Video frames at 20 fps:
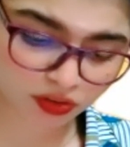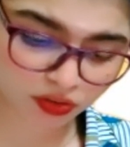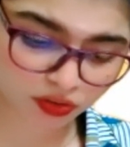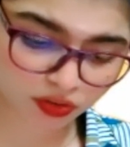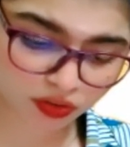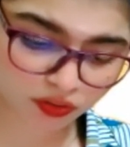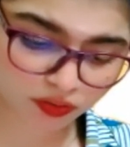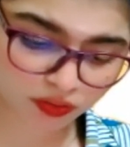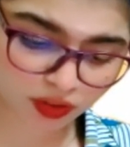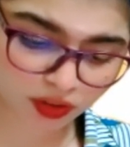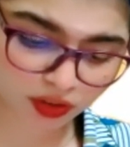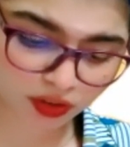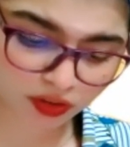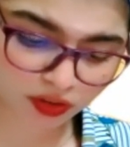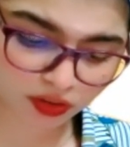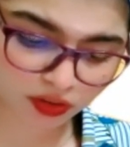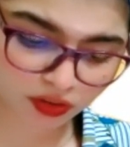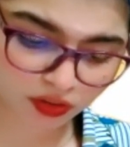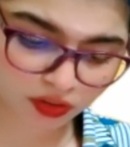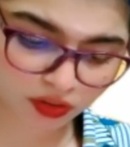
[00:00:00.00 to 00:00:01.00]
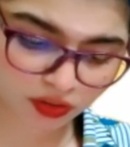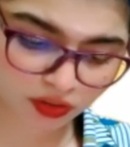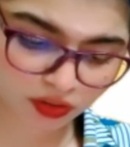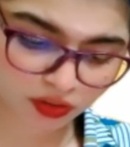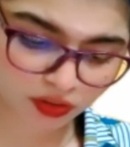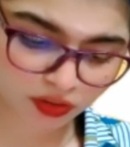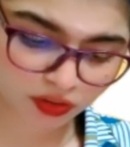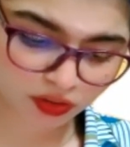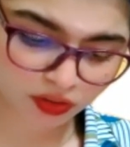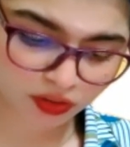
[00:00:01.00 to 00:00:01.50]

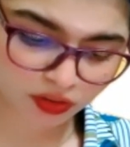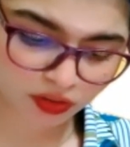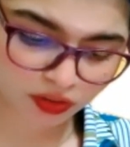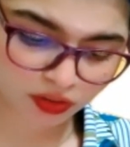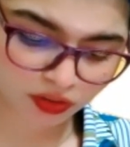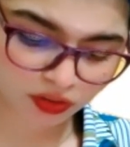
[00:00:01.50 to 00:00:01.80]
[no speech]